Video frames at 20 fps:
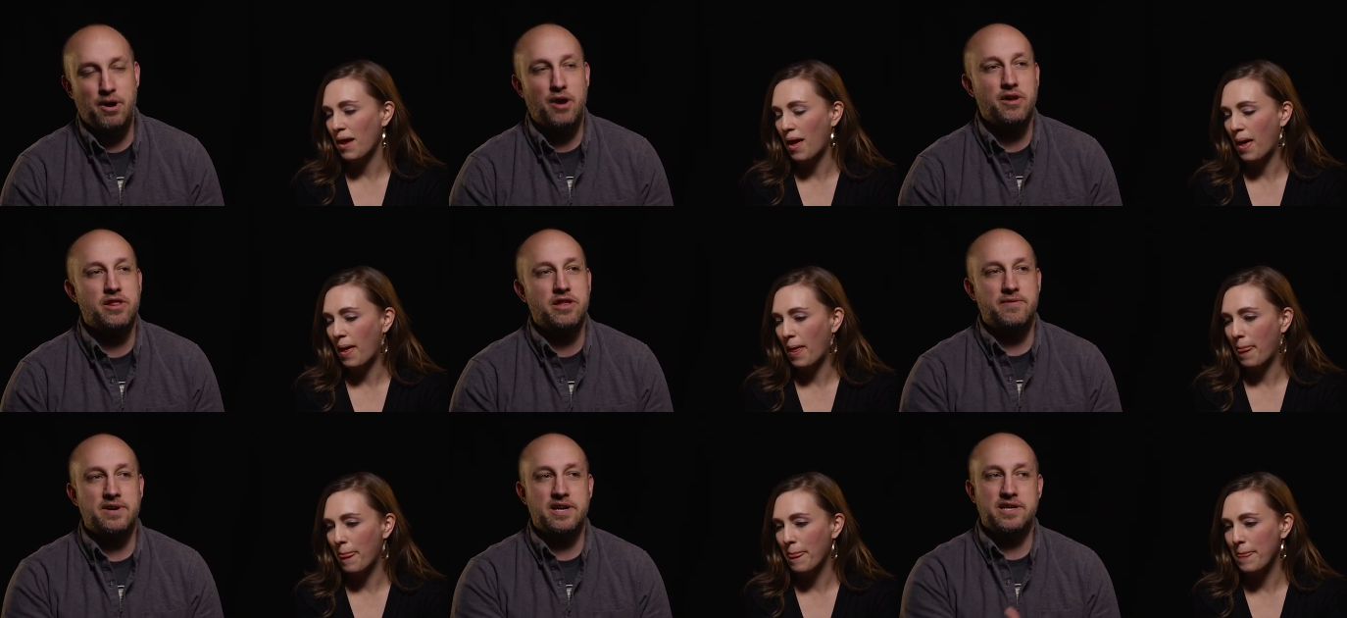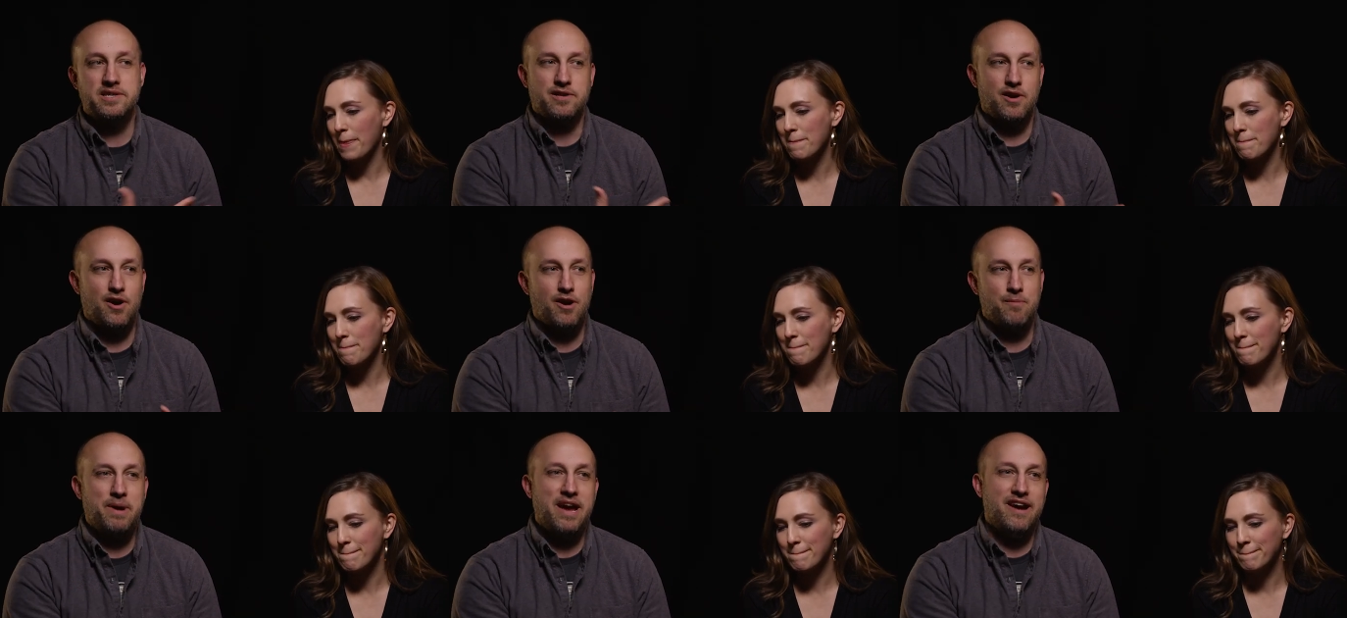Speaker 1: both of us
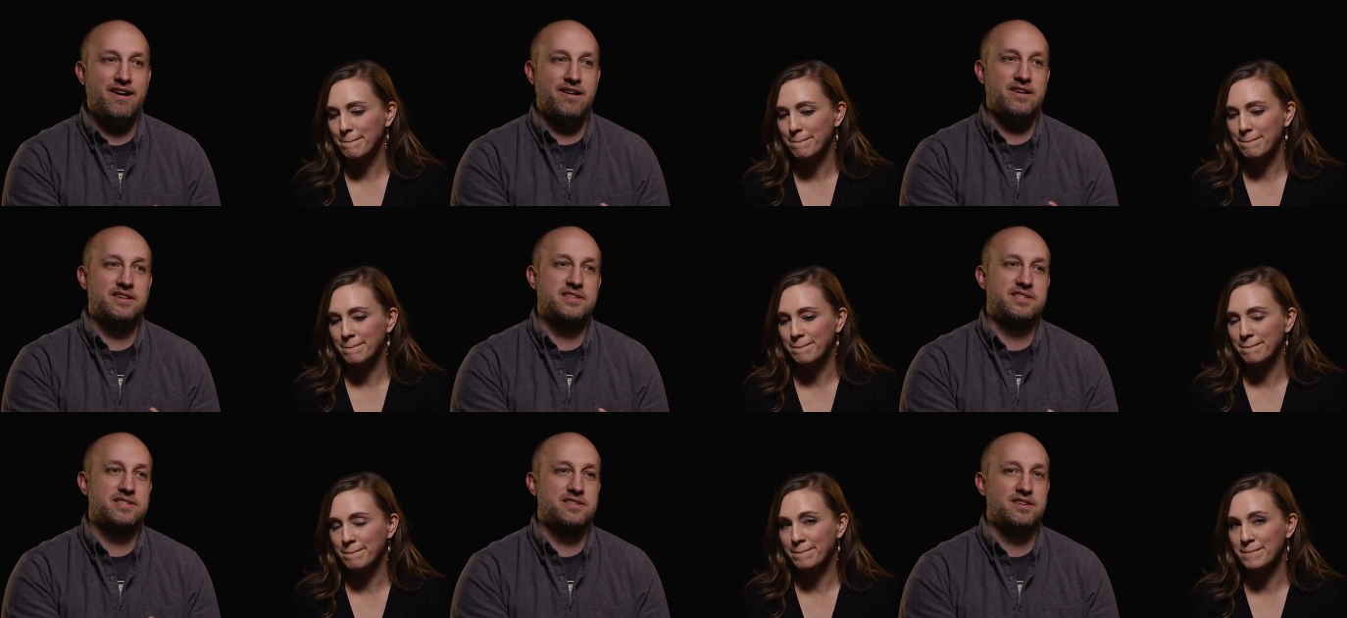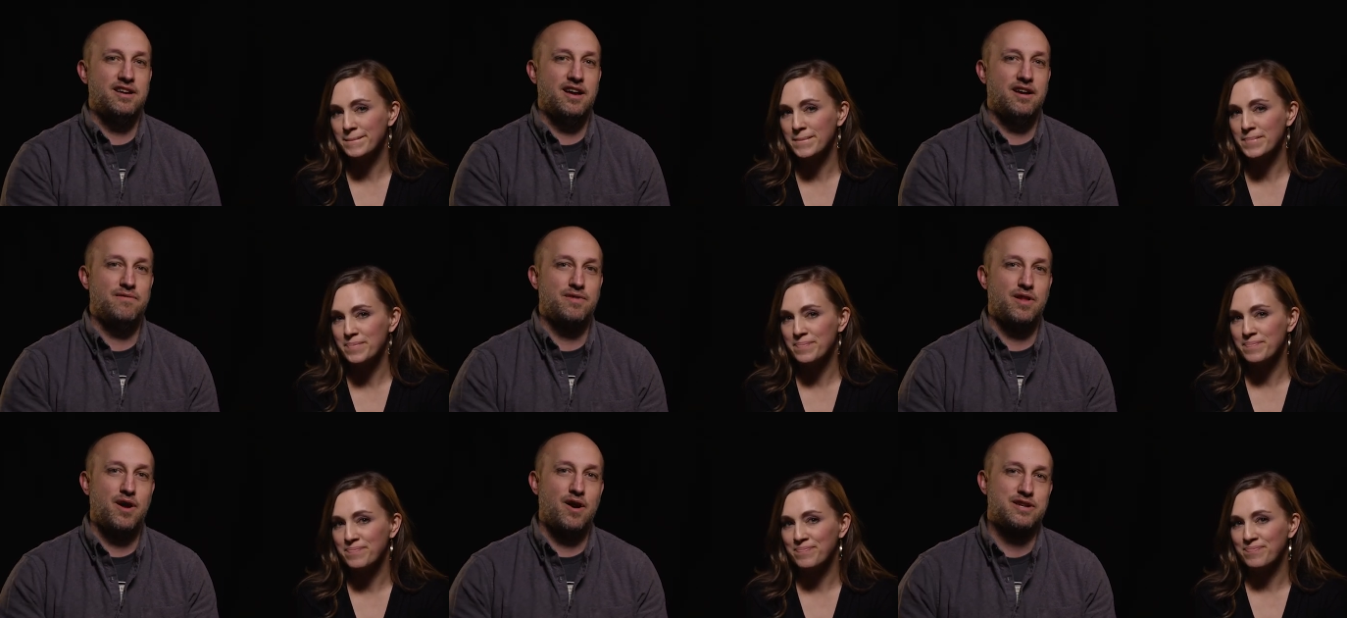are parents
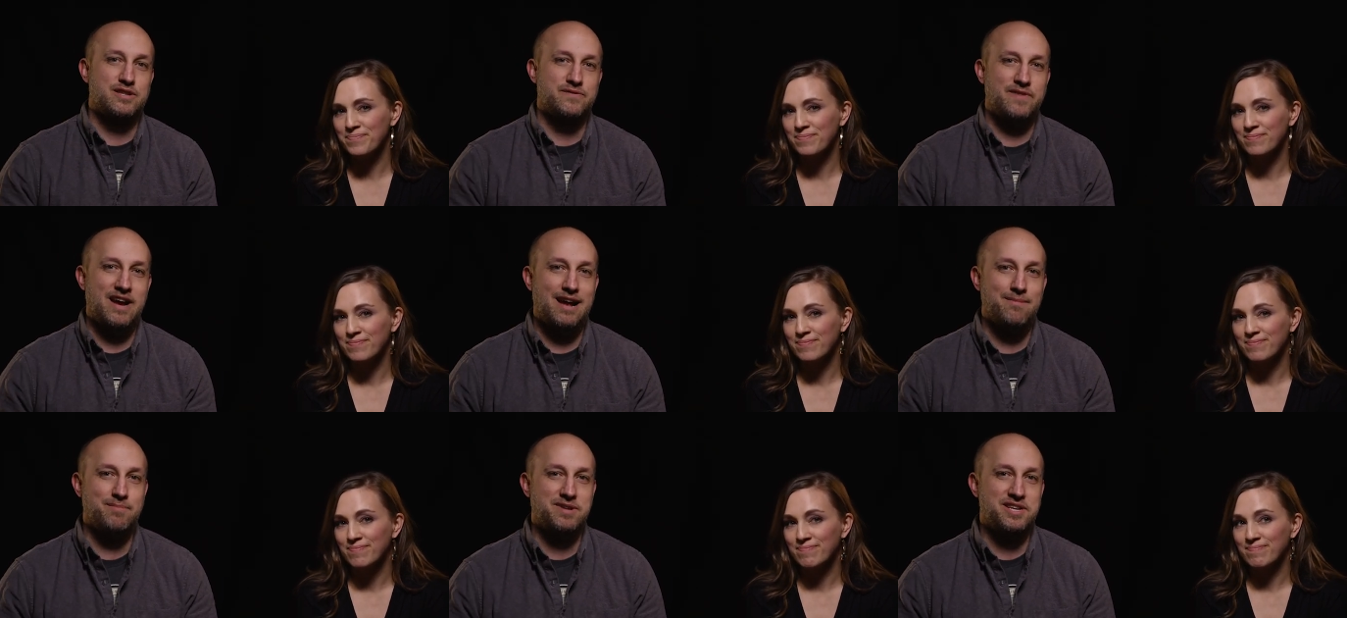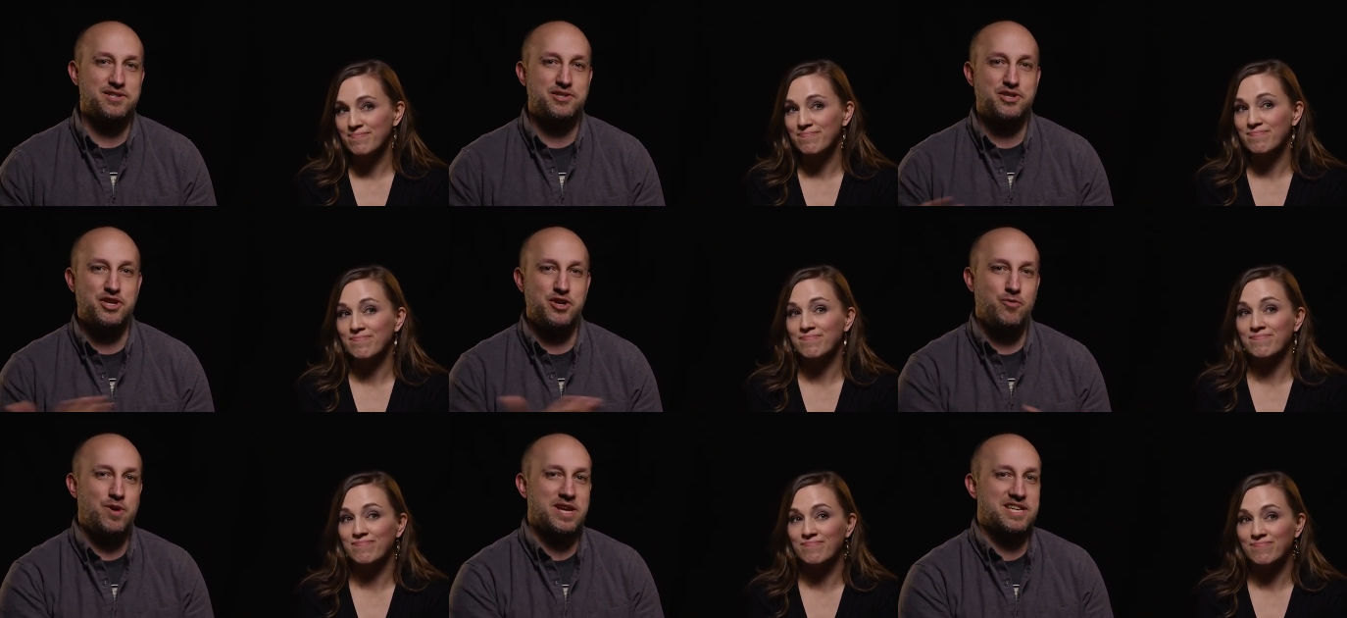of large families.
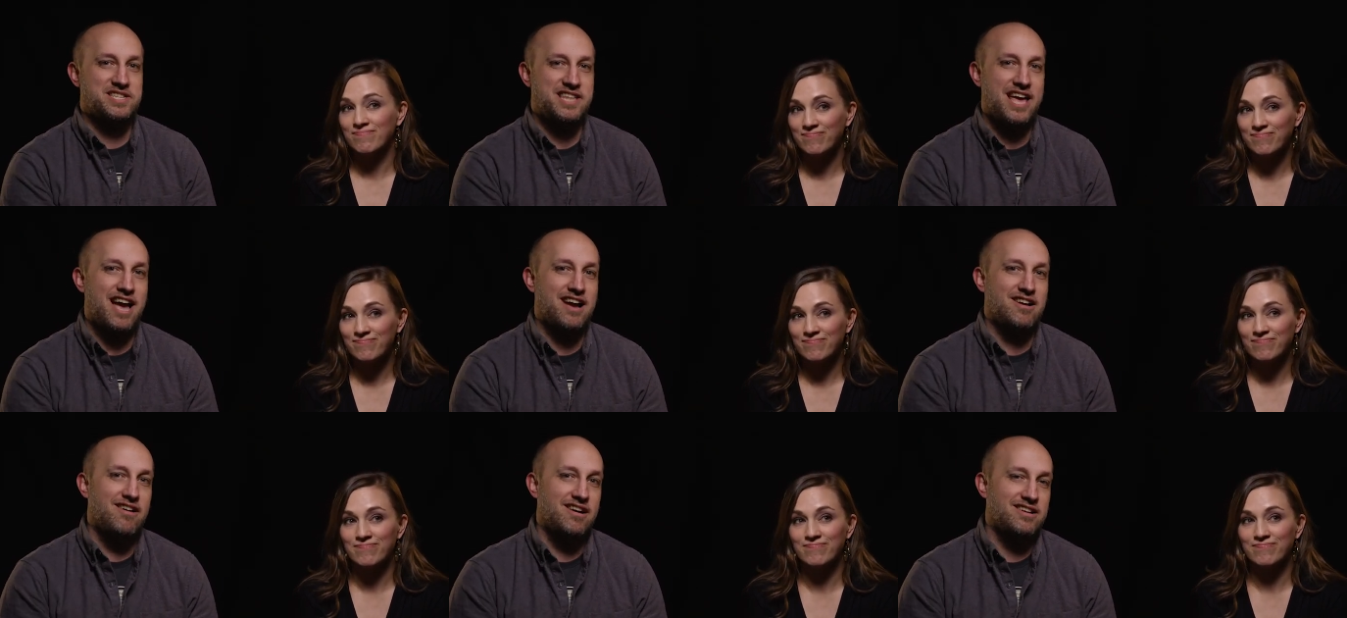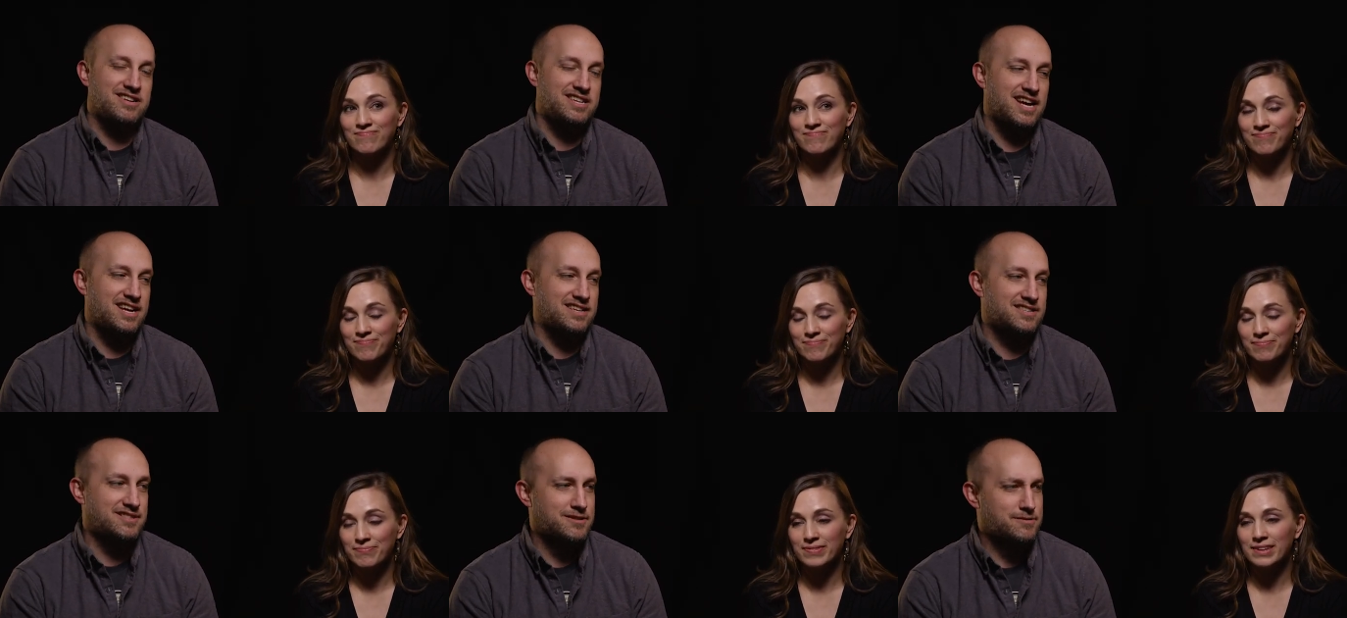She wins that
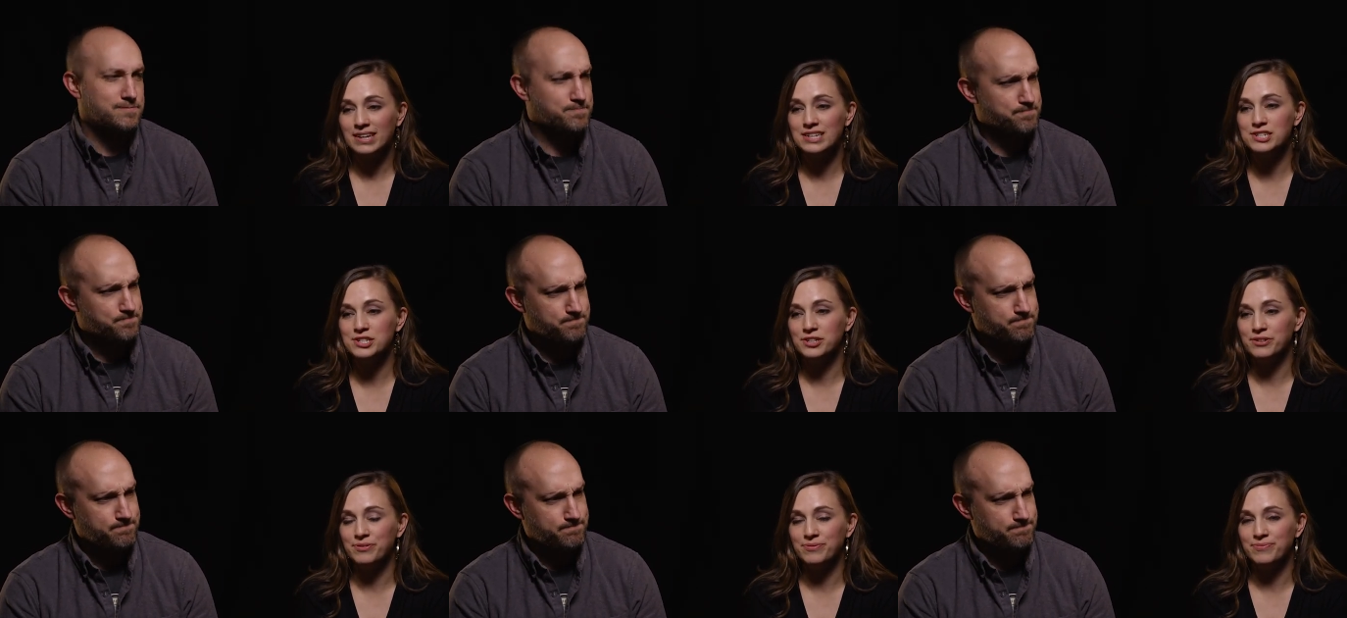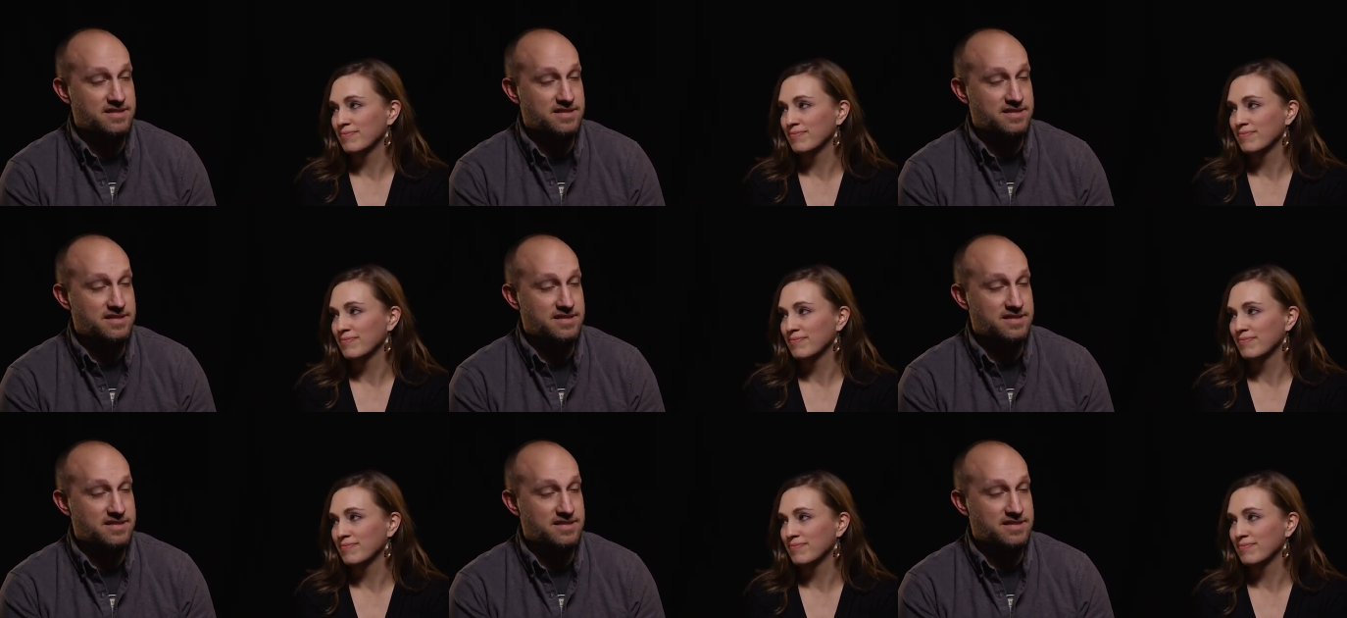contest. I do.